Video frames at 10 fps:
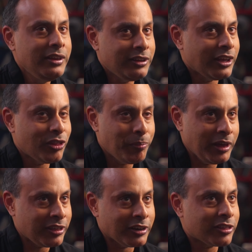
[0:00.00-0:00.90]
to get the
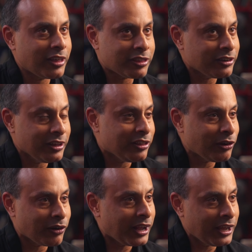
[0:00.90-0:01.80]
basic necessities
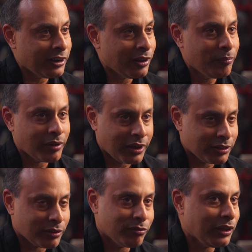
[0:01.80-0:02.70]
here in Canada
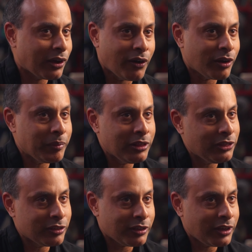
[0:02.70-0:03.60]
because of the economy and
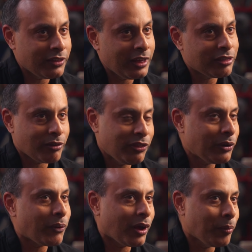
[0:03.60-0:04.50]
things like that. So I think
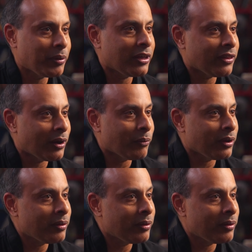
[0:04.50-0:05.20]
we're helping in that way.